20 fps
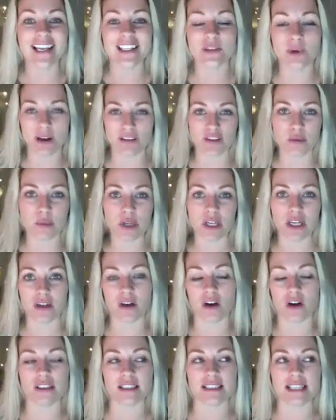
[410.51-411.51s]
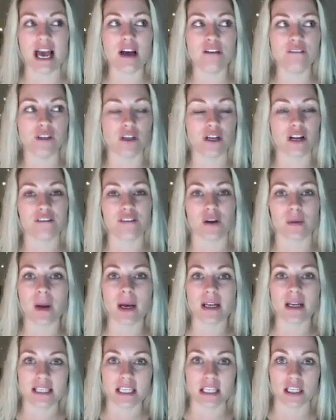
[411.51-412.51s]
do I have to put in all this effort if I'm not
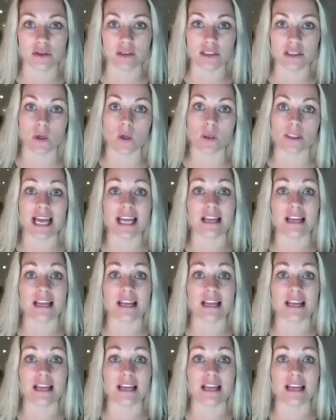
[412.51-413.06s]
seeing results?